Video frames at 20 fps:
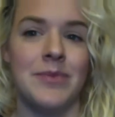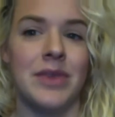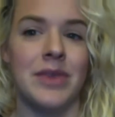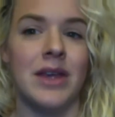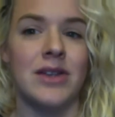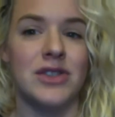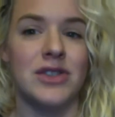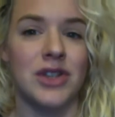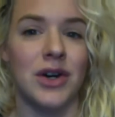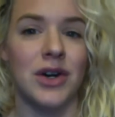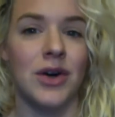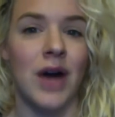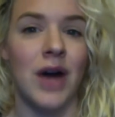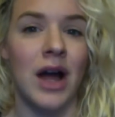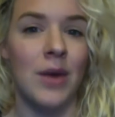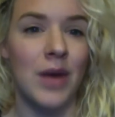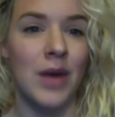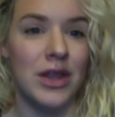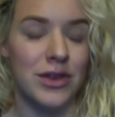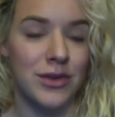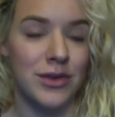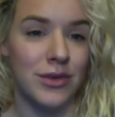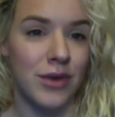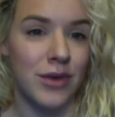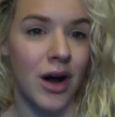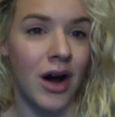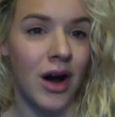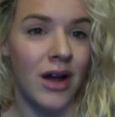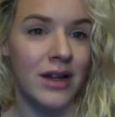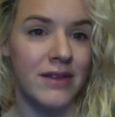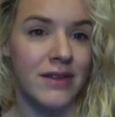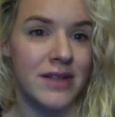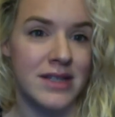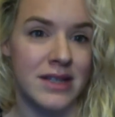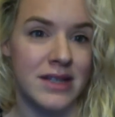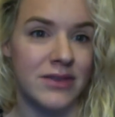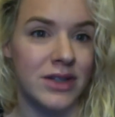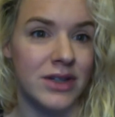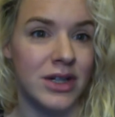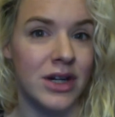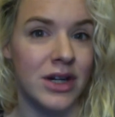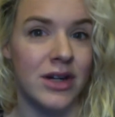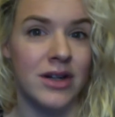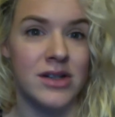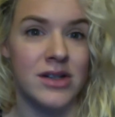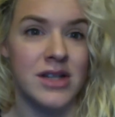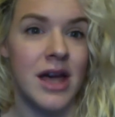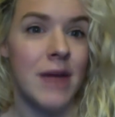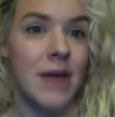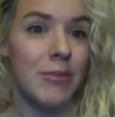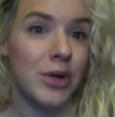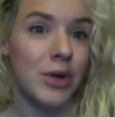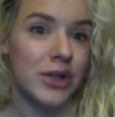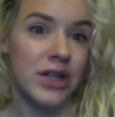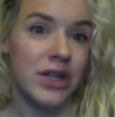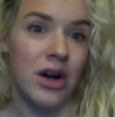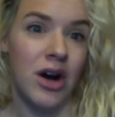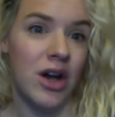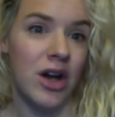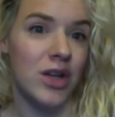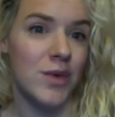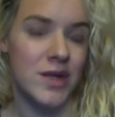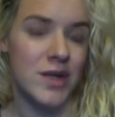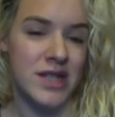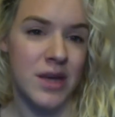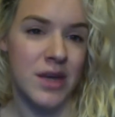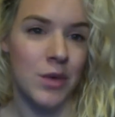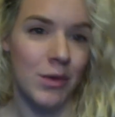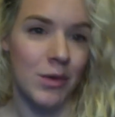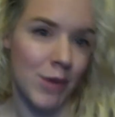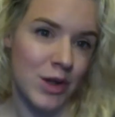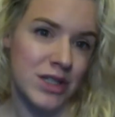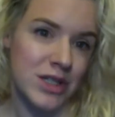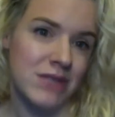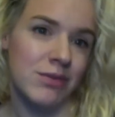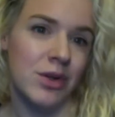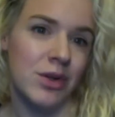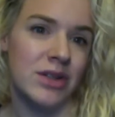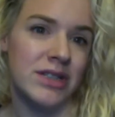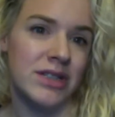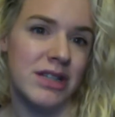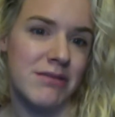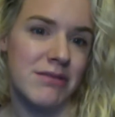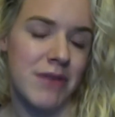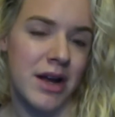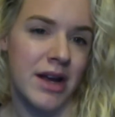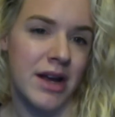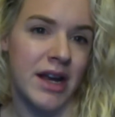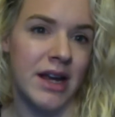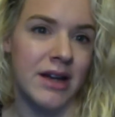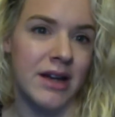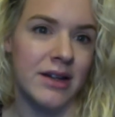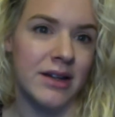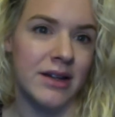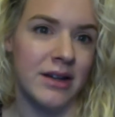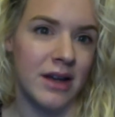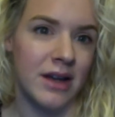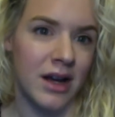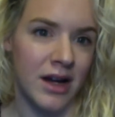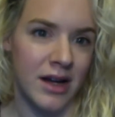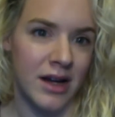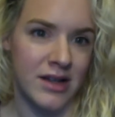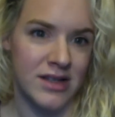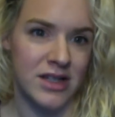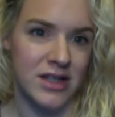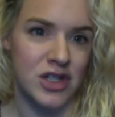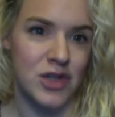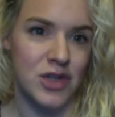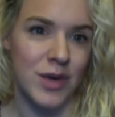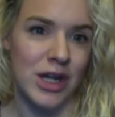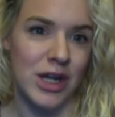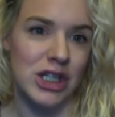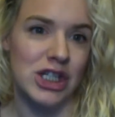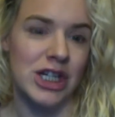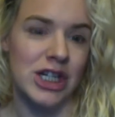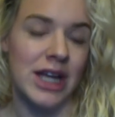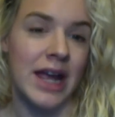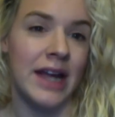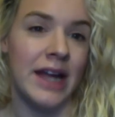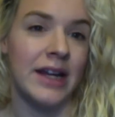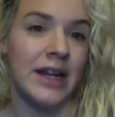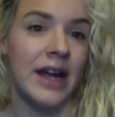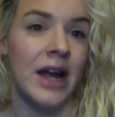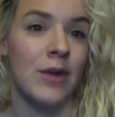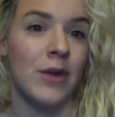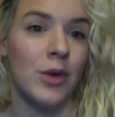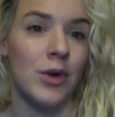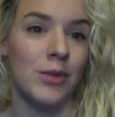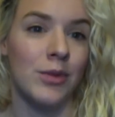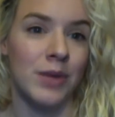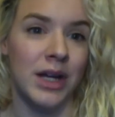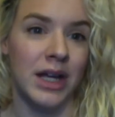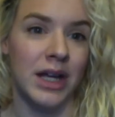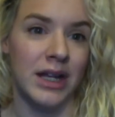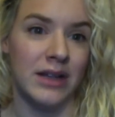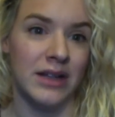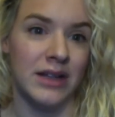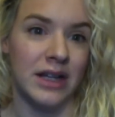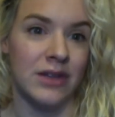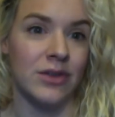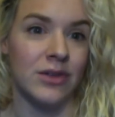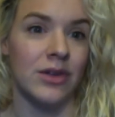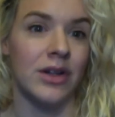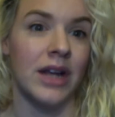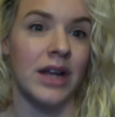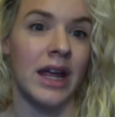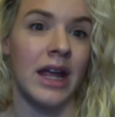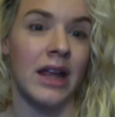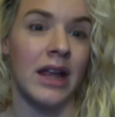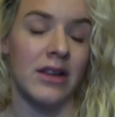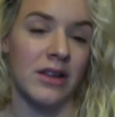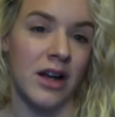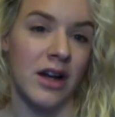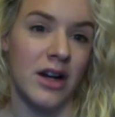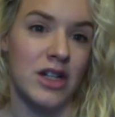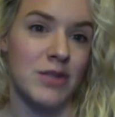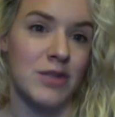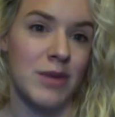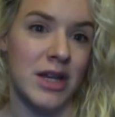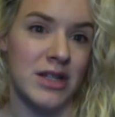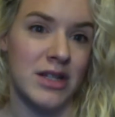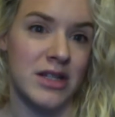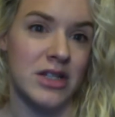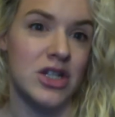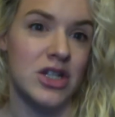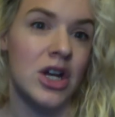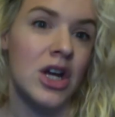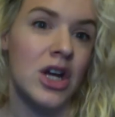So I went through all of the civil codes, pulled out all the ones that were most important to my situation, and I wrote my landlord a large message